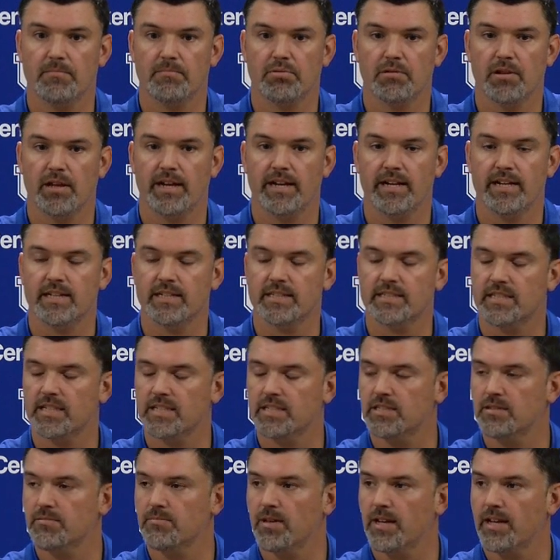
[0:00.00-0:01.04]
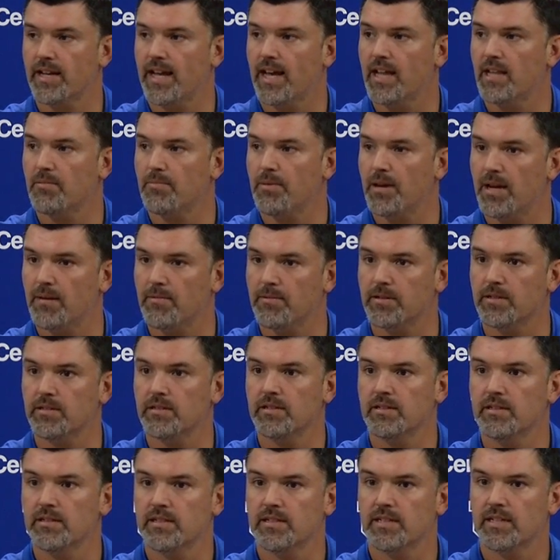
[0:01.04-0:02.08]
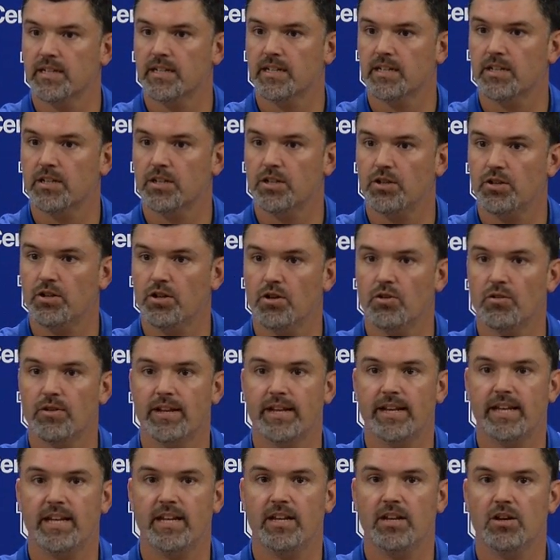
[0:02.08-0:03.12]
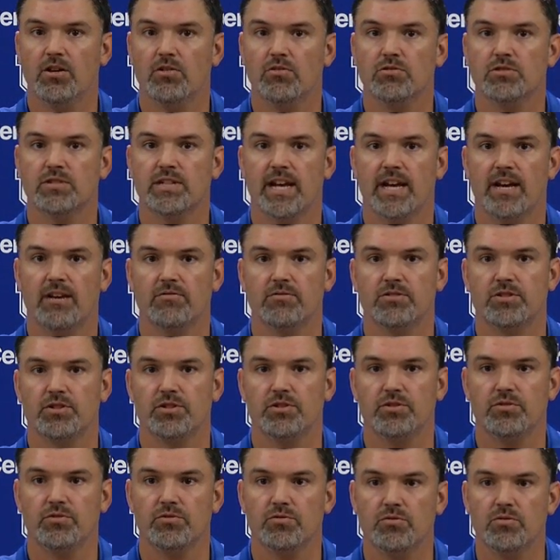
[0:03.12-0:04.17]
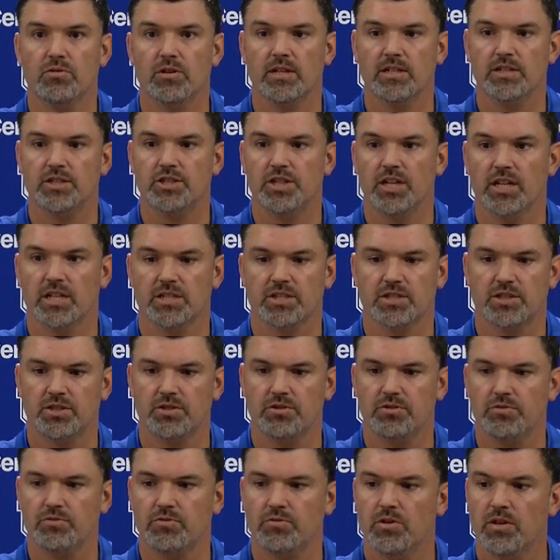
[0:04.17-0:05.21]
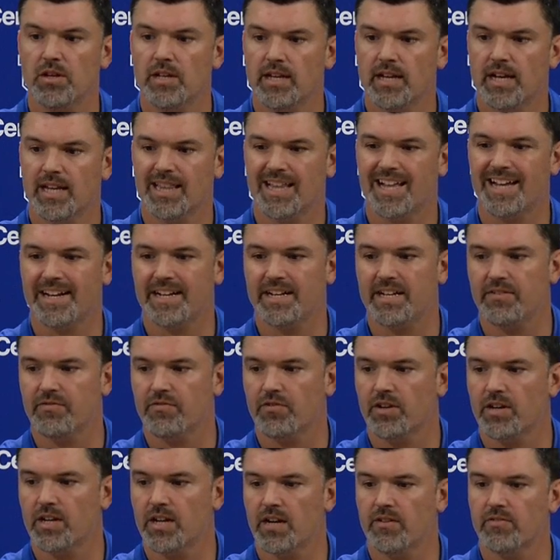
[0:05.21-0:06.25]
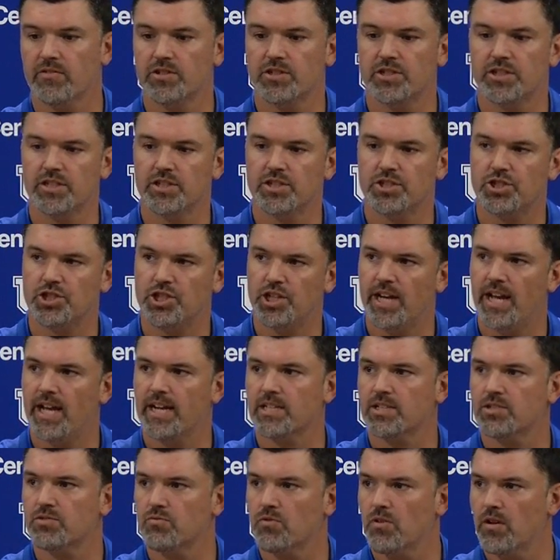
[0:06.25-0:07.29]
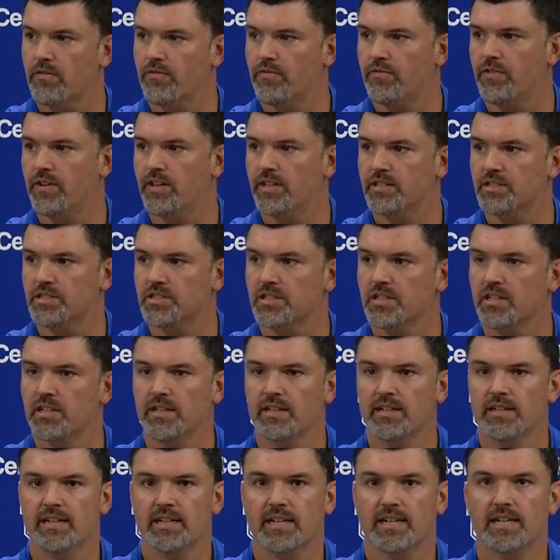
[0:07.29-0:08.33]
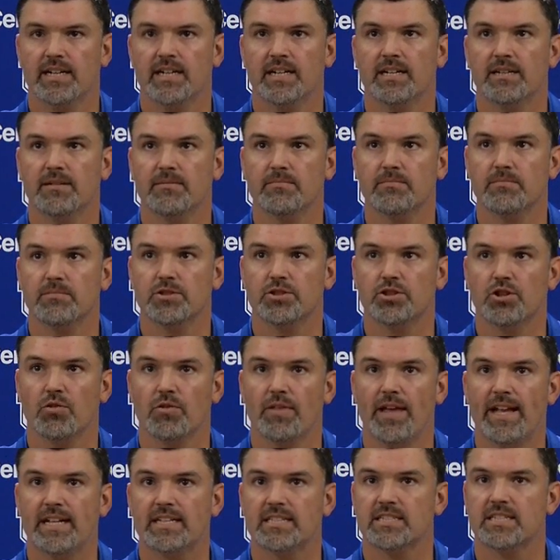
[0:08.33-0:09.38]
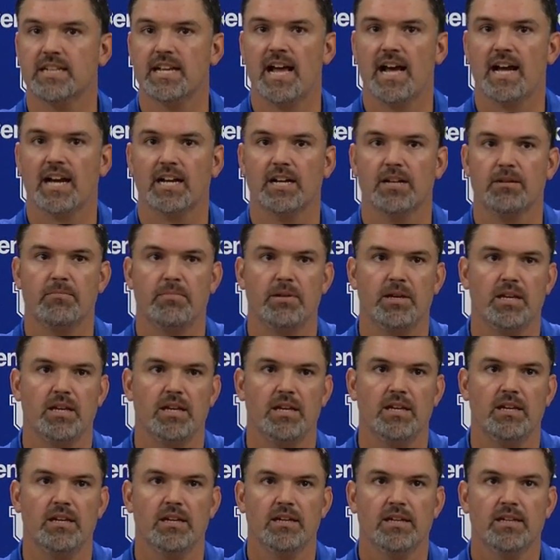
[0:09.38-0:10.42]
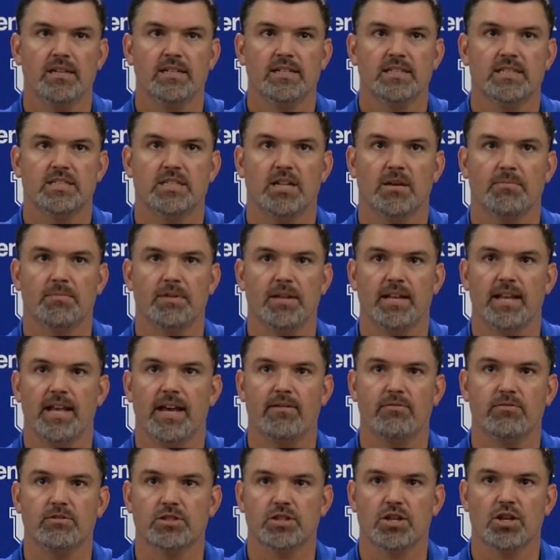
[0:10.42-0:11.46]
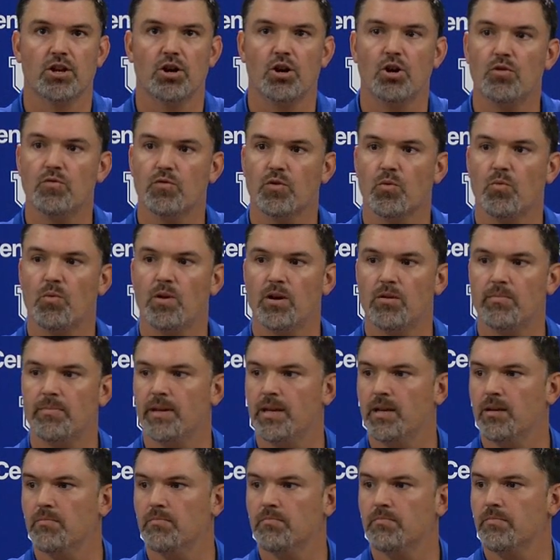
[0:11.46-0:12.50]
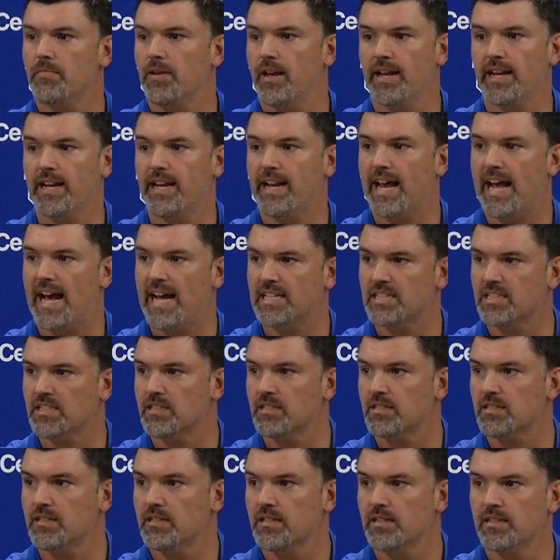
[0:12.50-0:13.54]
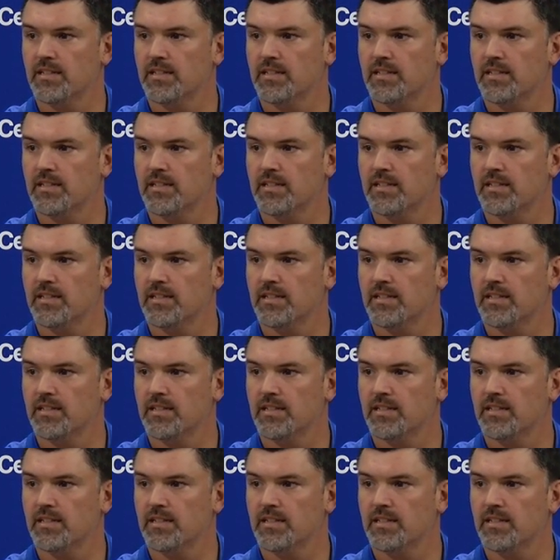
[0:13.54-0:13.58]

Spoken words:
Playing in a system like Alabama, that he knows how to adjust to a lot of different coverages, checks, run fits. So that's not going to be something that was going to overwhelm him, and it hasn't.